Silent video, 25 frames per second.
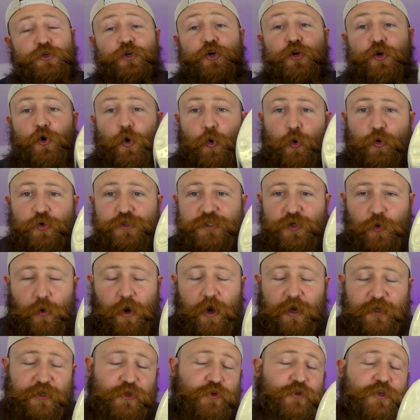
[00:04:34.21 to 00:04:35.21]
You could also
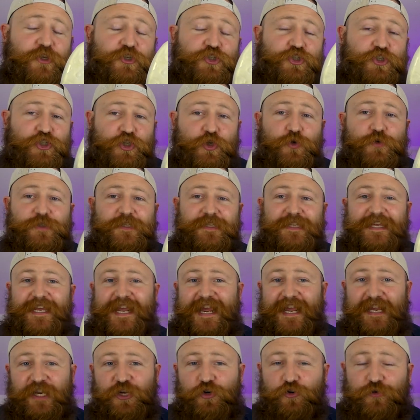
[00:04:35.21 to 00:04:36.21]
argue that due to
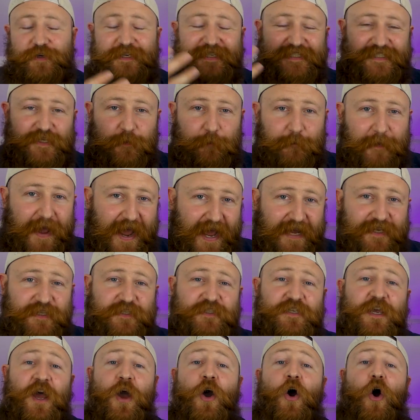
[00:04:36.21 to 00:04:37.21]
the increased
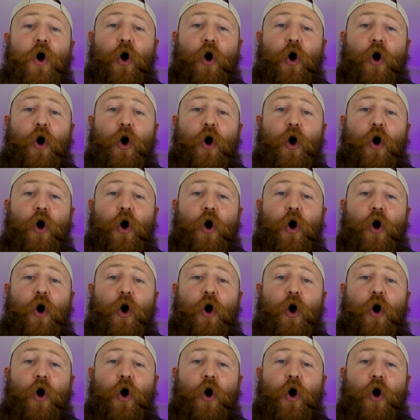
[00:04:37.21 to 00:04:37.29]
demands